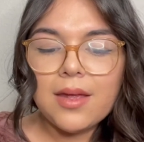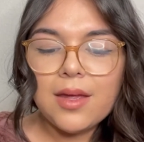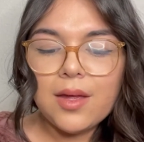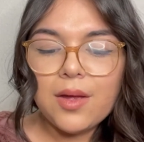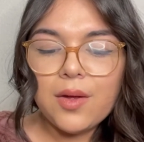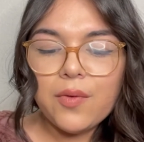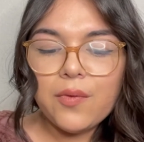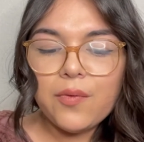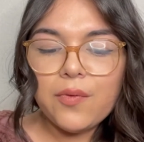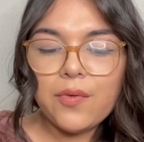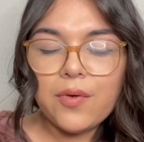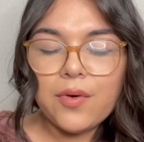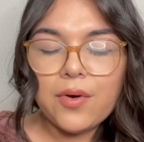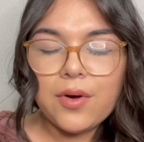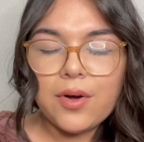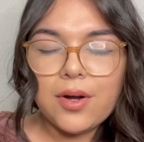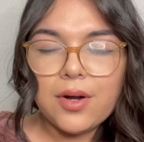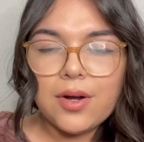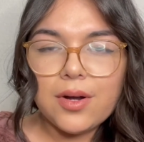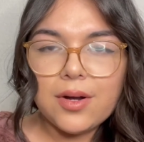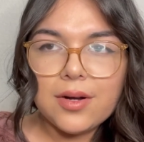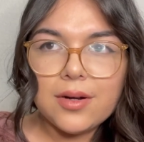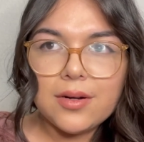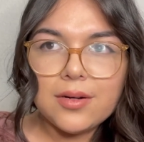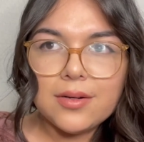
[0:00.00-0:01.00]

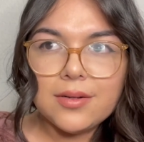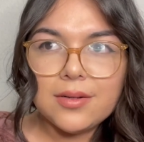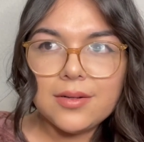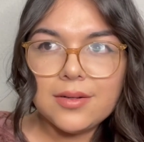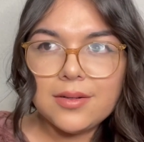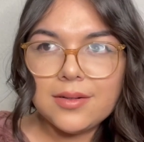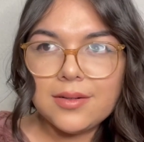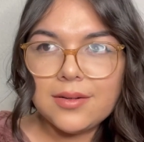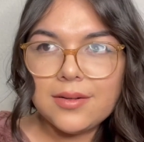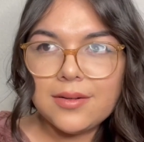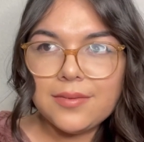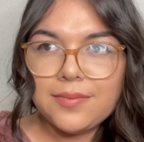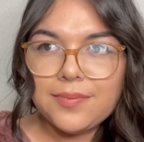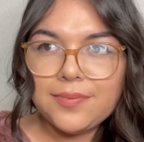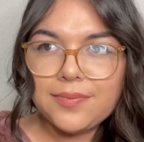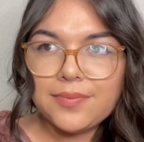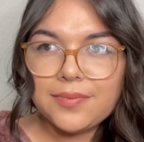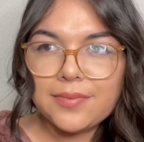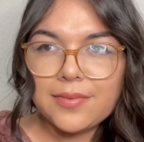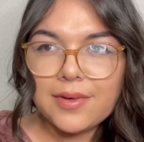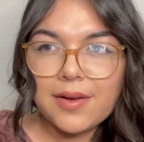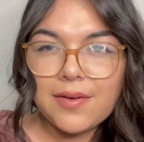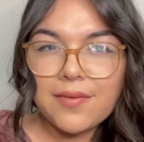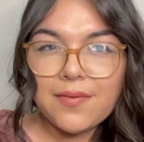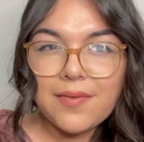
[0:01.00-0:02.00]
for
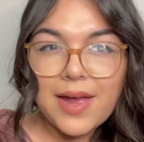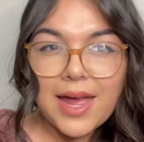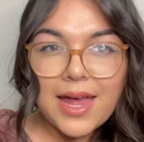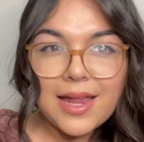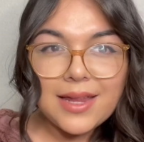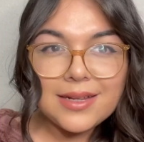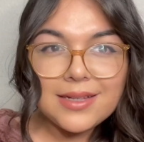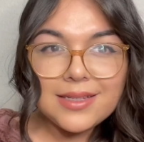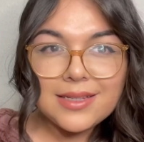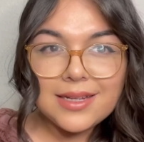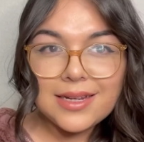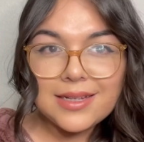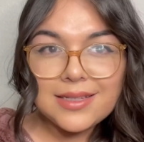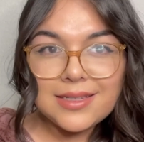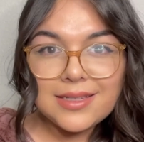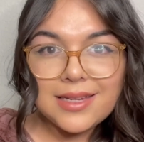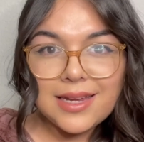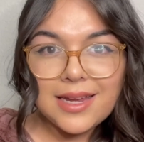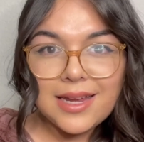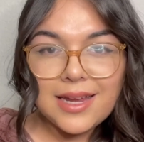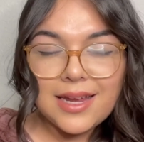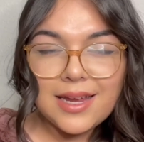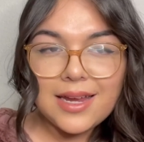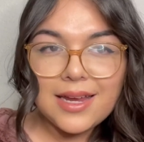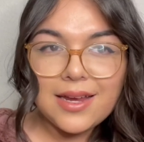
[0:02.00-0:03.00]
Valentine's
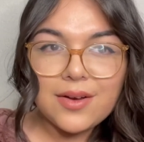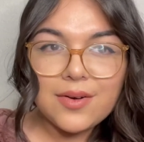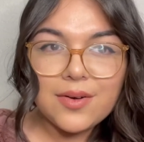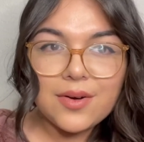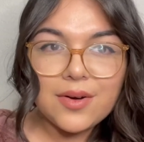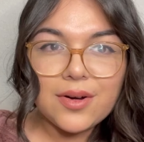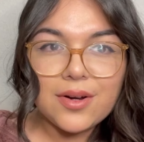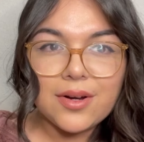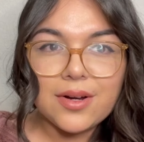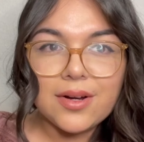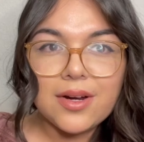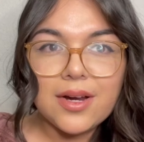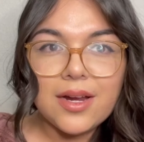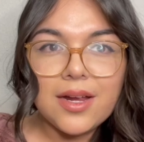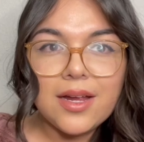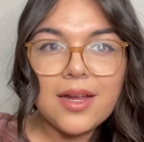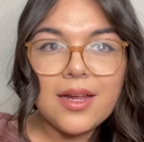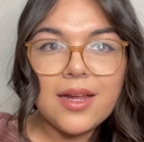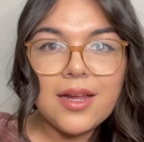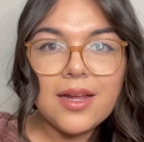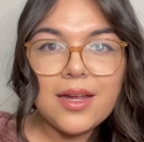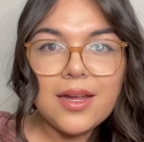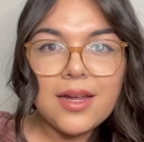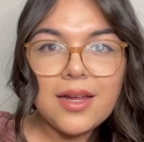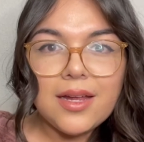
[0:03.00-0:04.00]
Day or
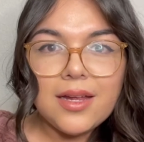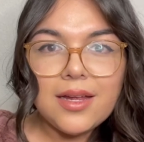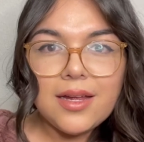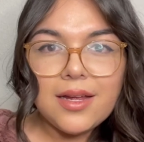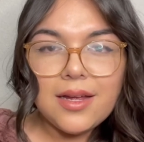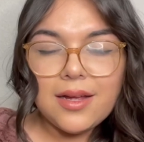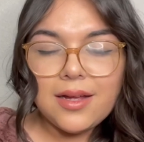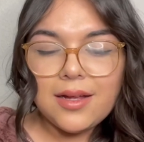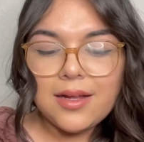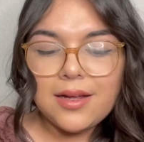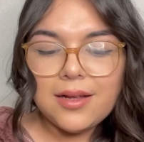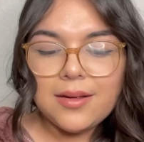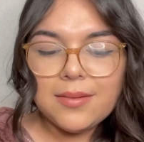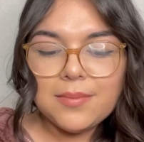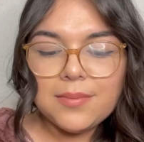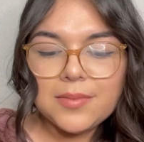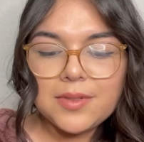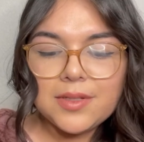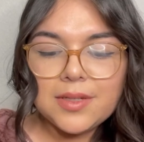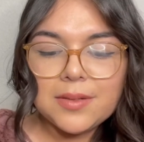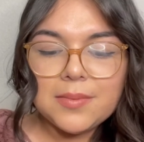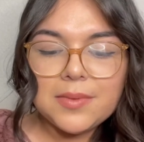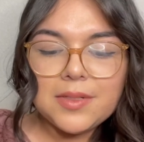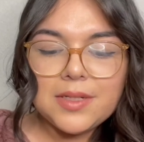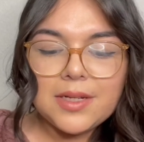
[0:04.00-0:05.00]

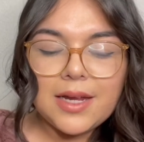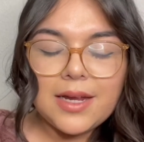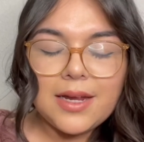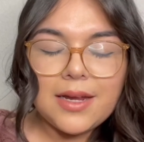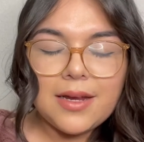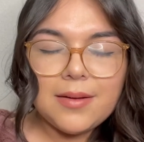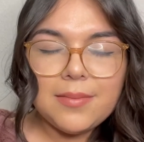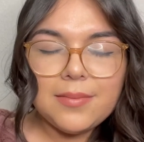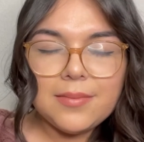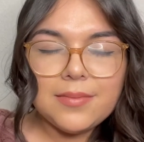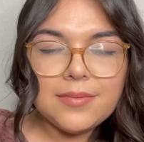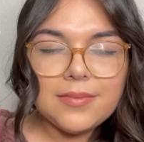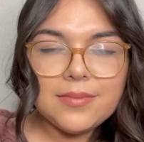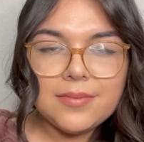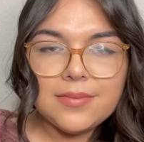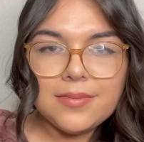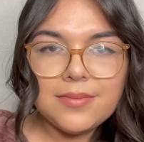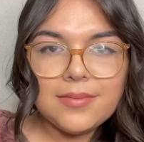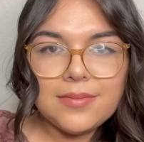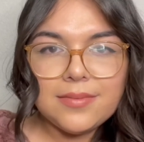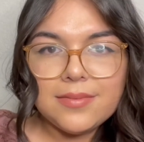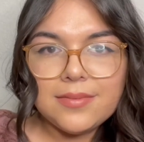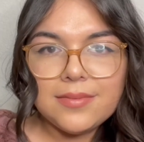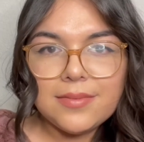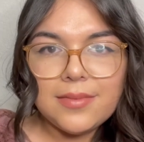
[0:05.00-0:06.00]
sometime
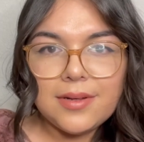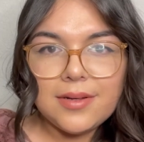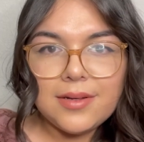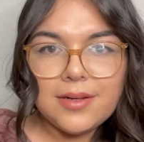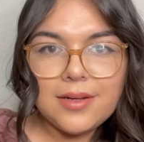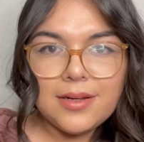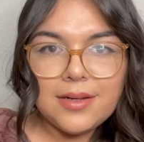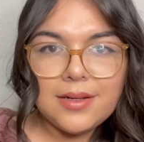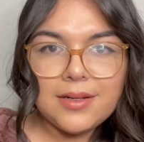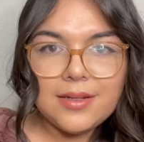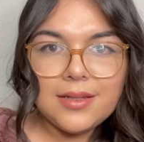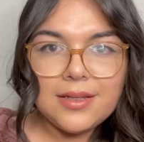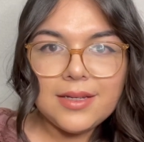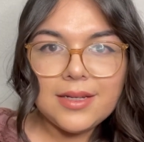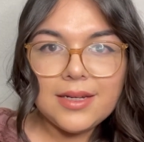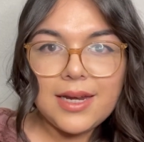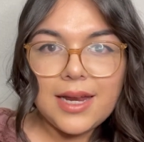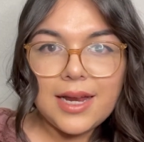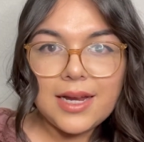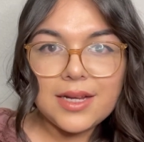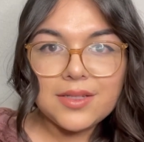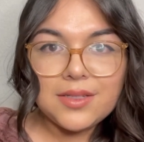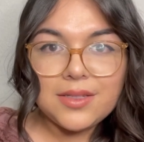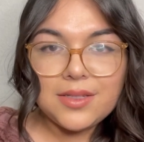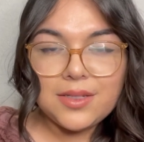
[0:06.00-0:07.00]
in the
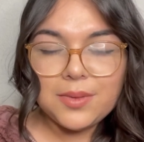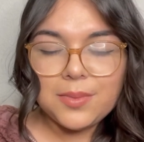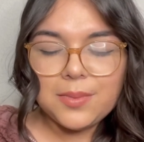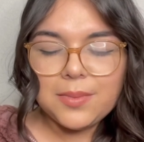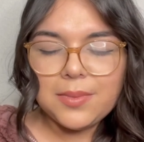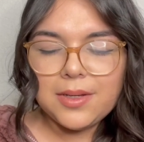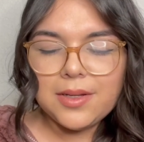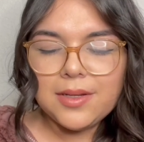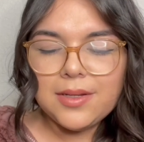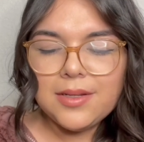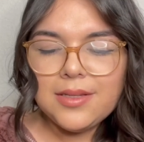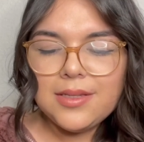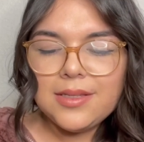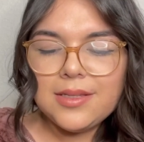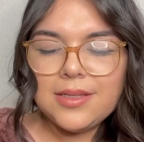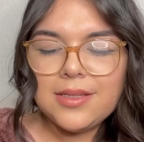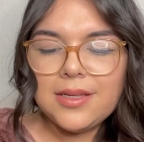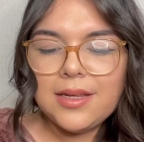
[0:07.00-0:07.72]
next 2 months.